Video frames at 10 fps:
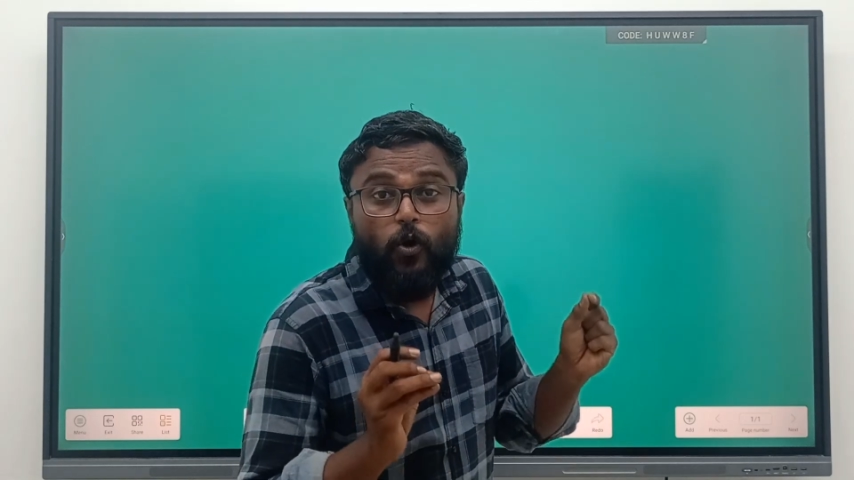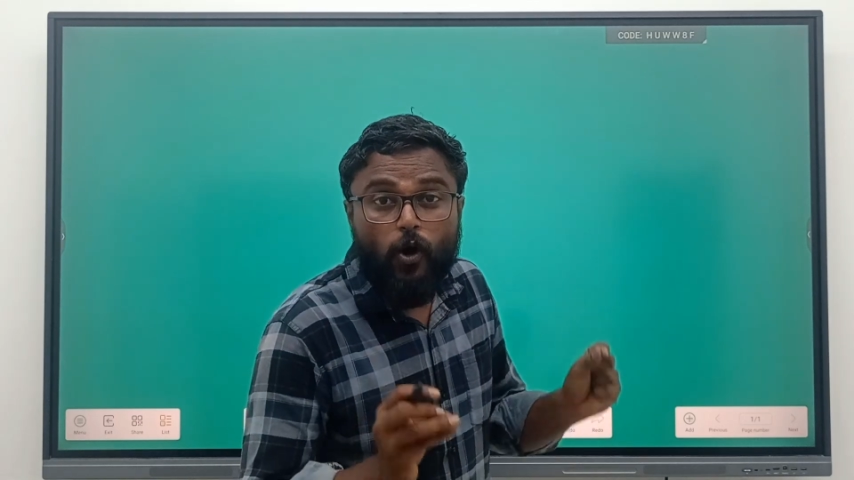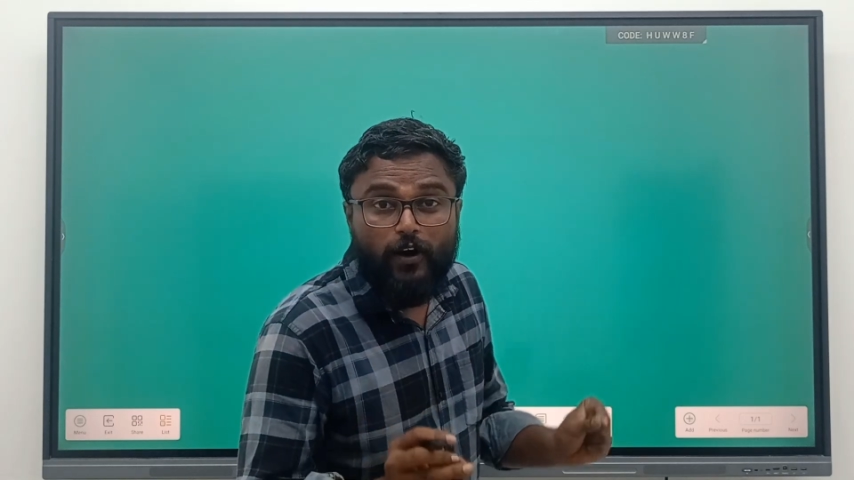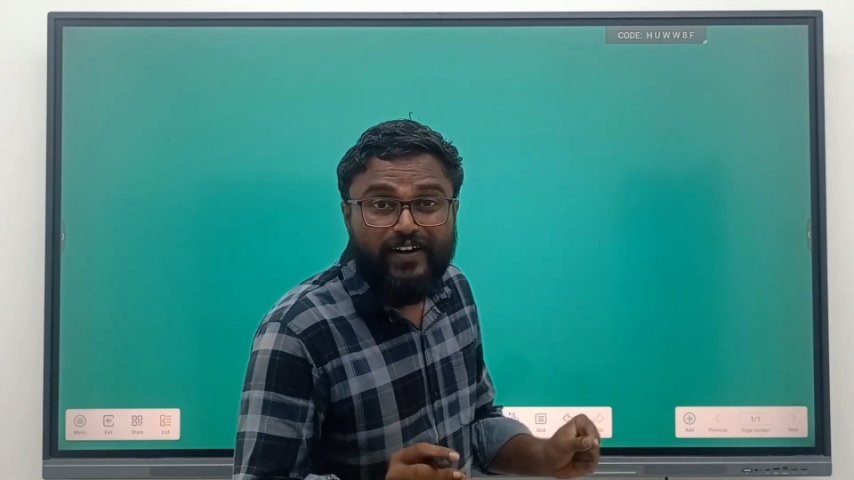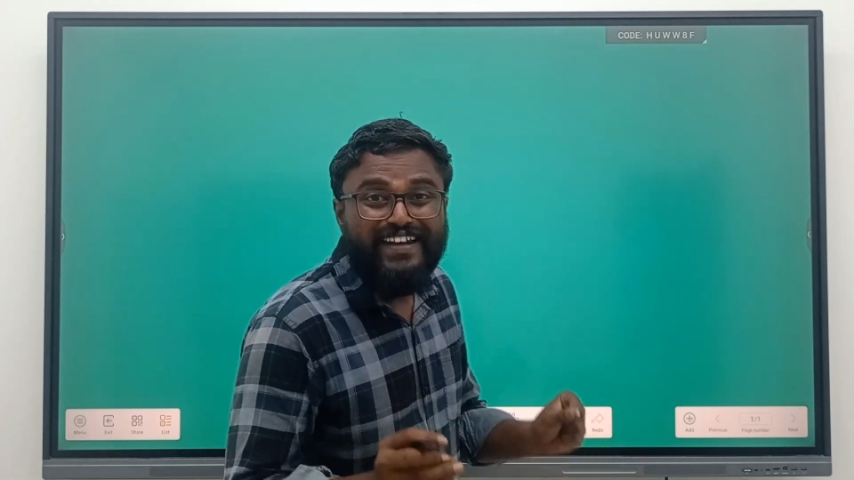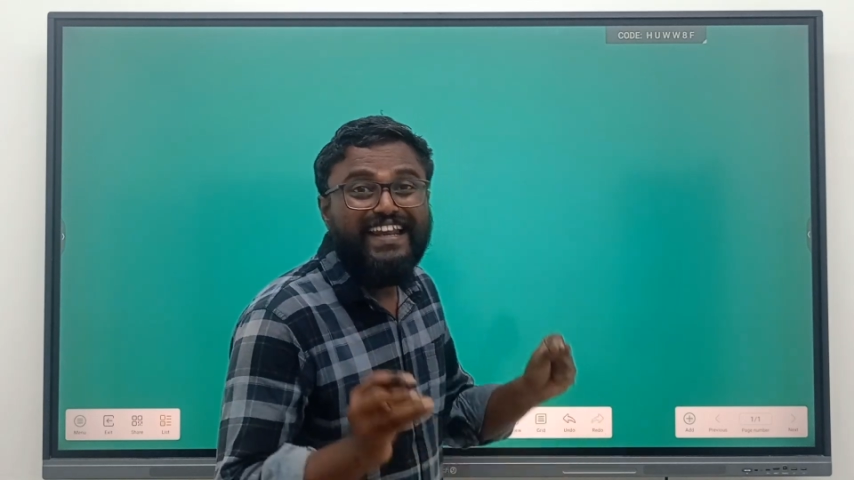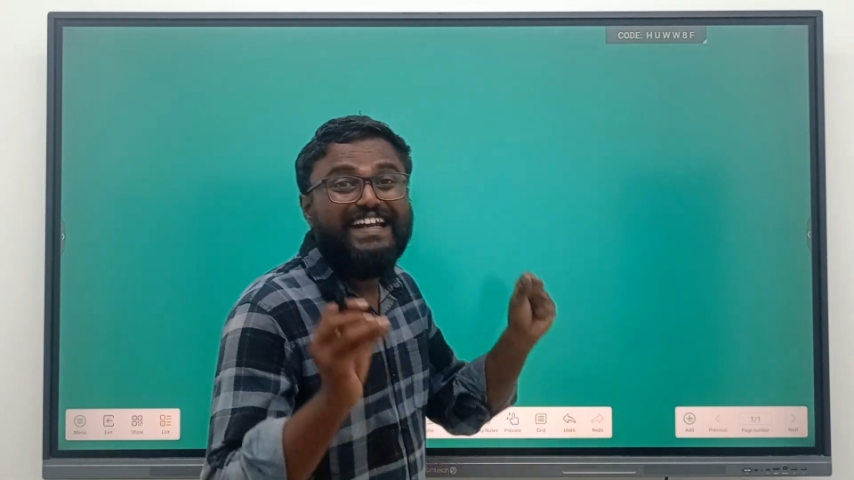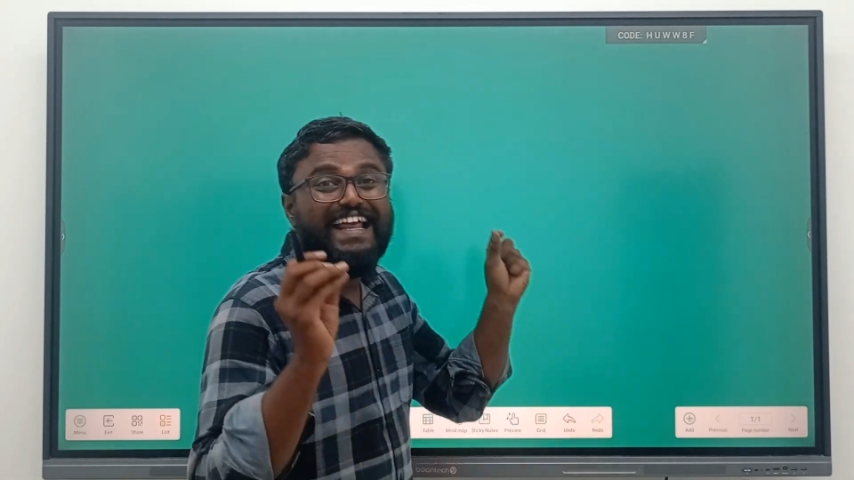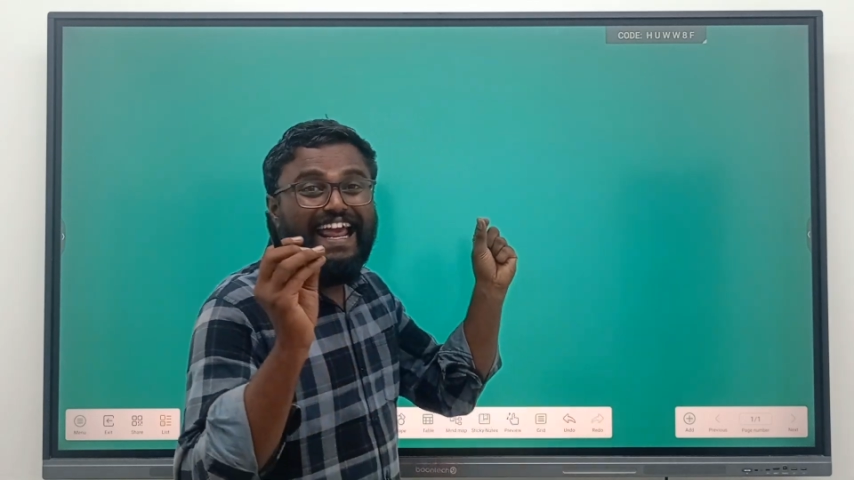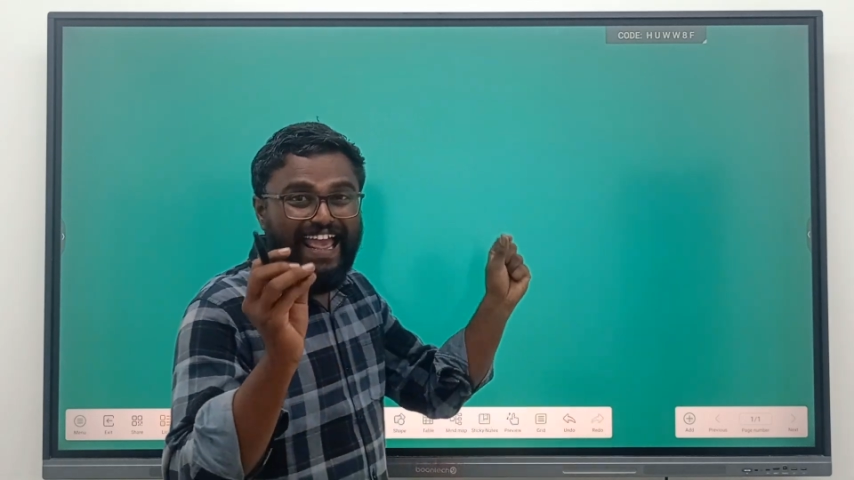
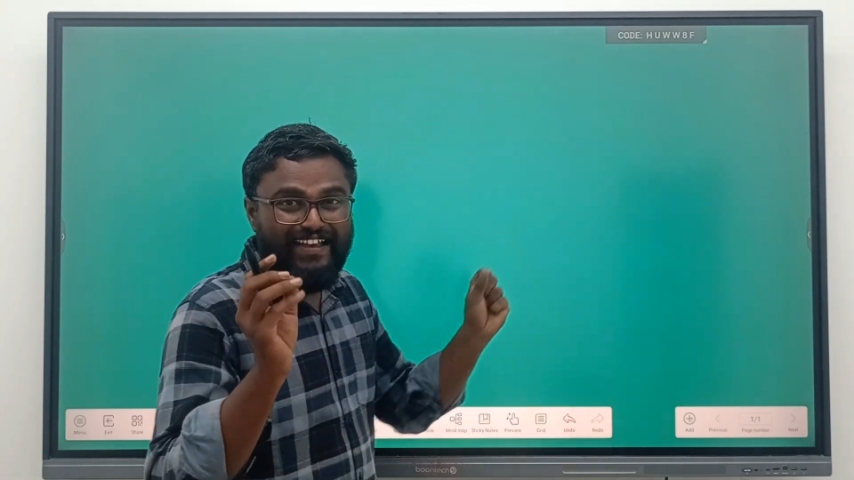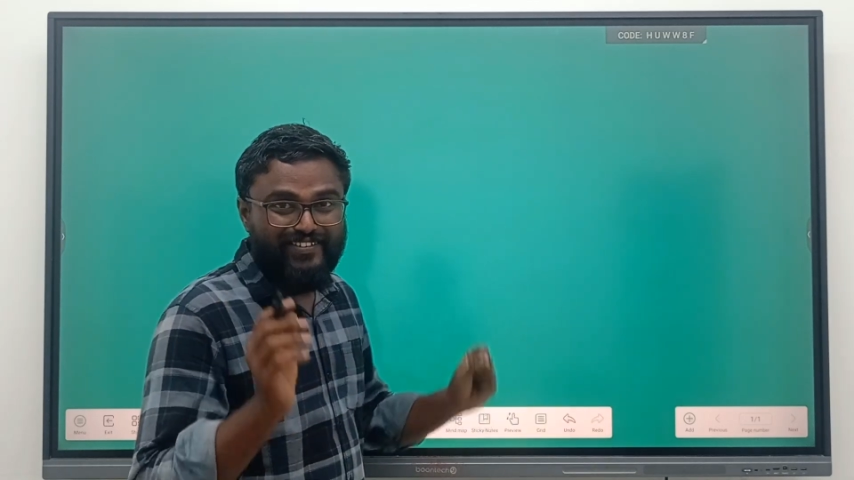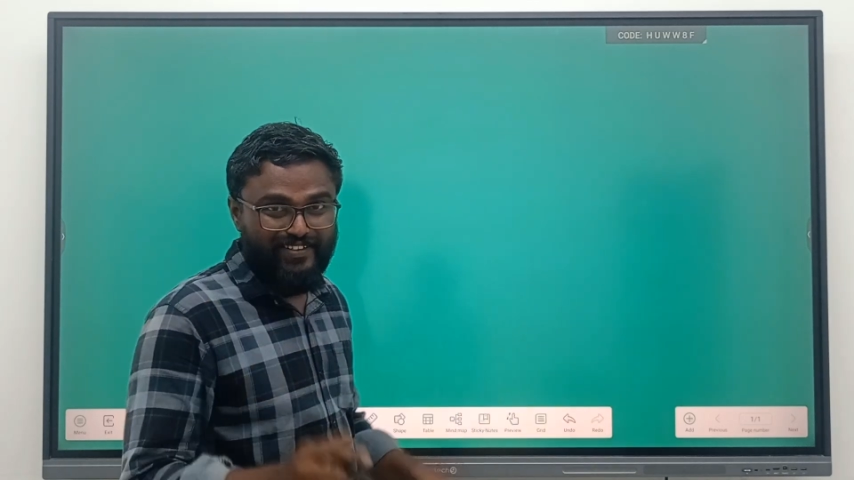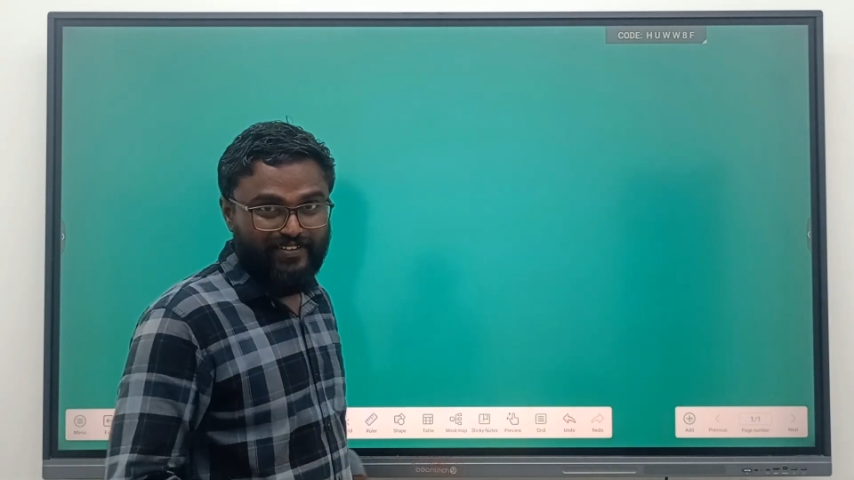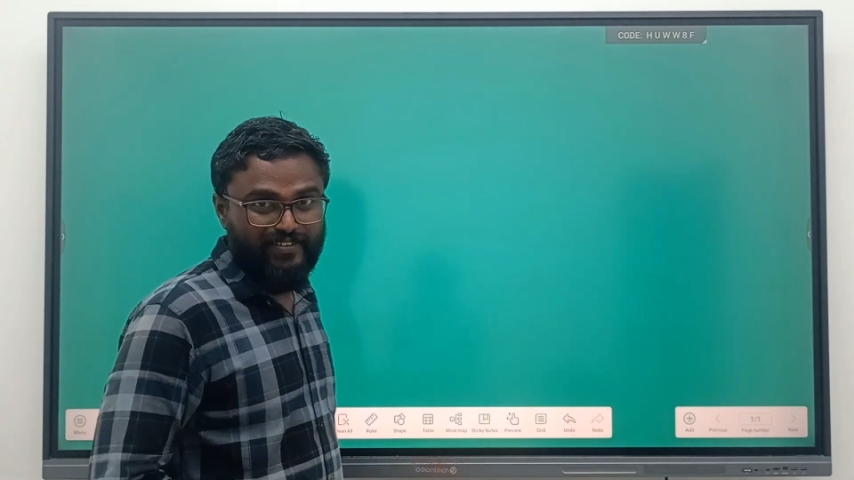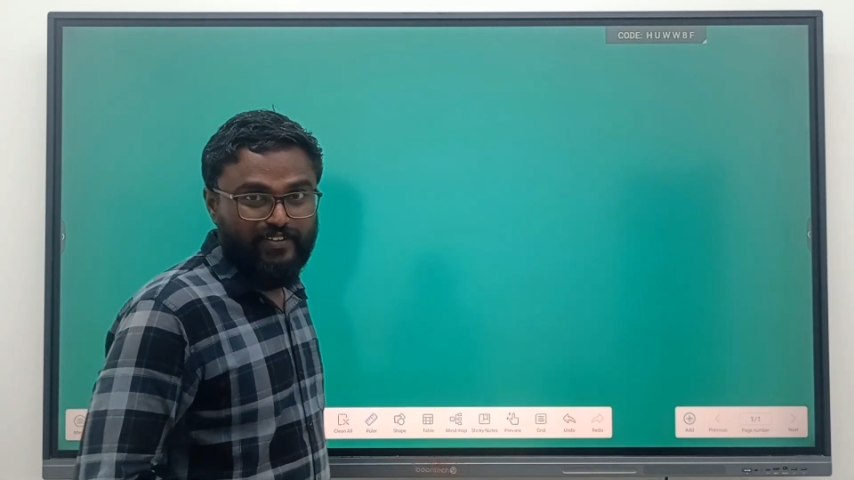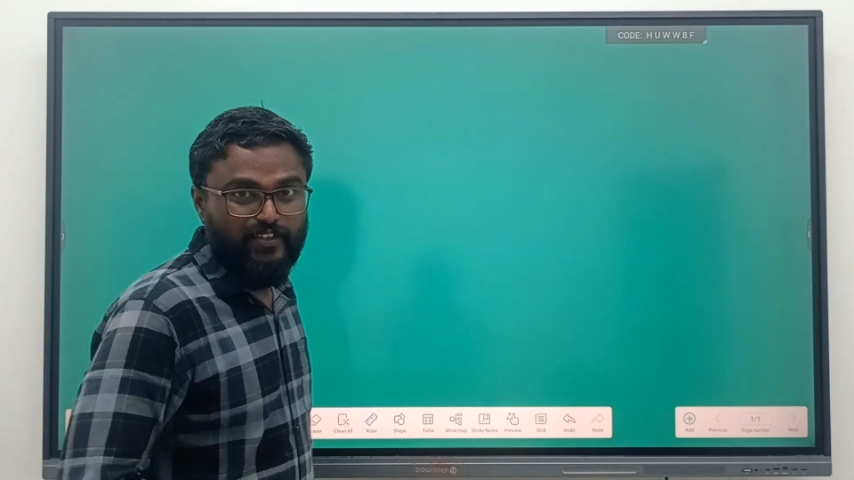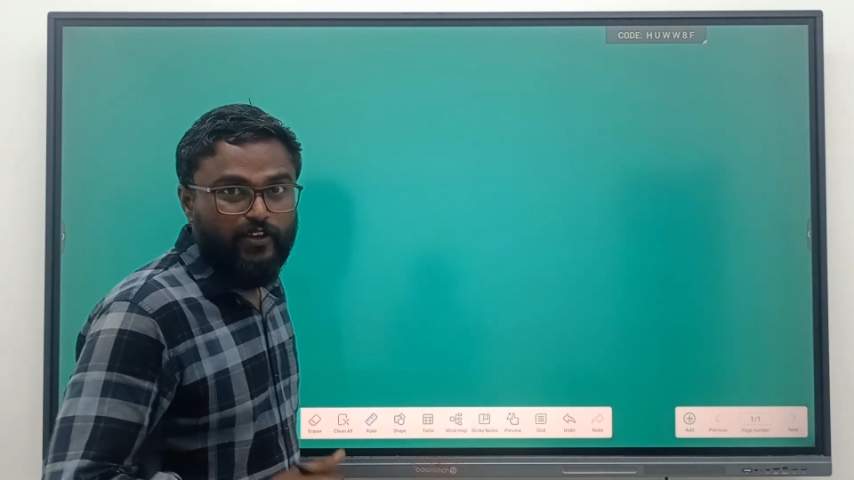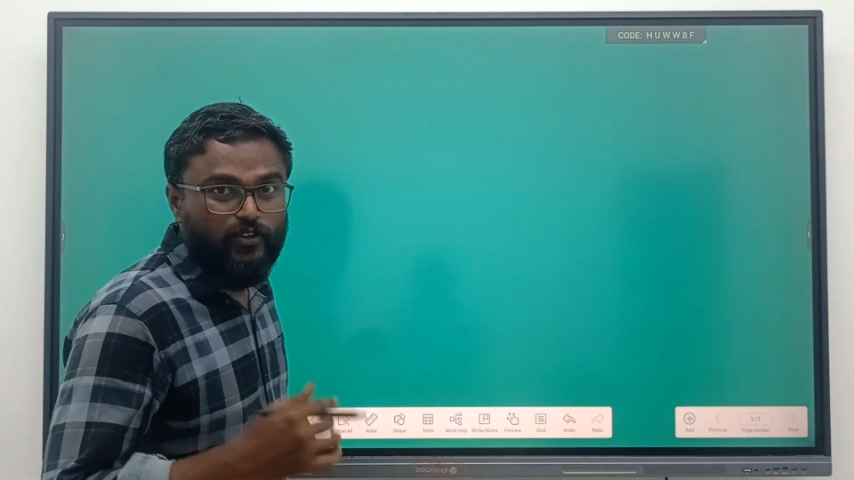coordinate axis.